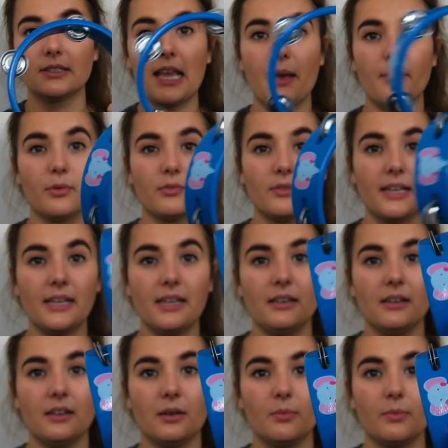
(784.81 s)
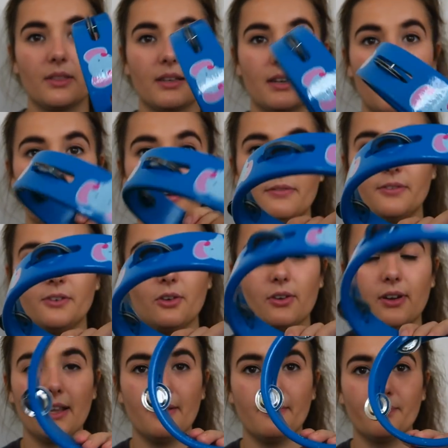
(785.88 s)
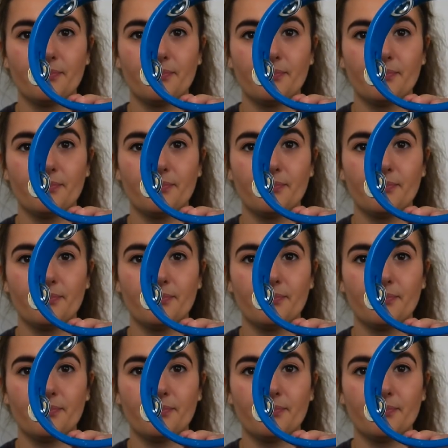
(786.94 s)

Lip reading: tambourine with an elephant on it,